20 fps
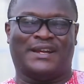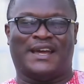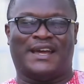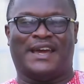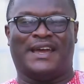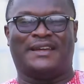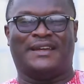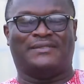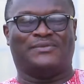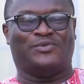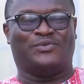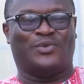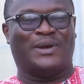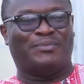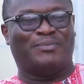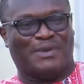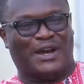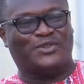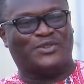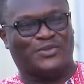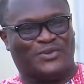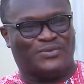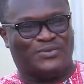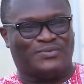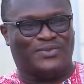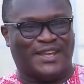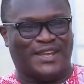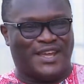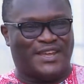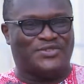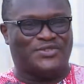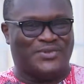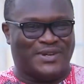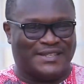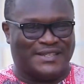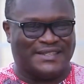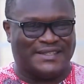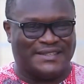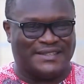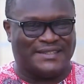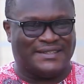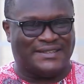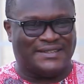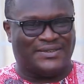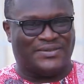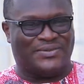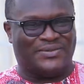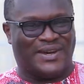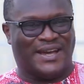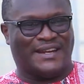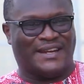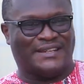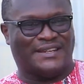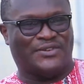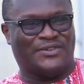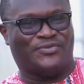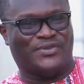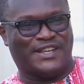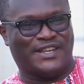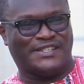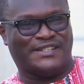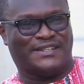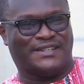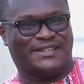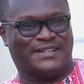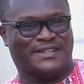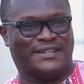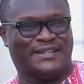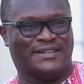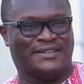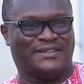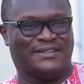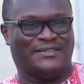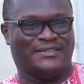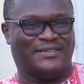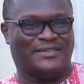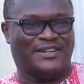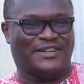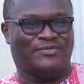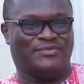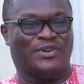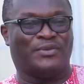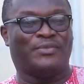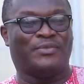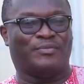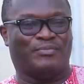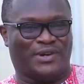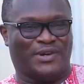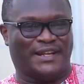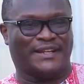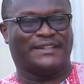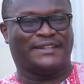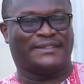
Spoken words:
I went back to KNUST, where I did a first degree in development planning.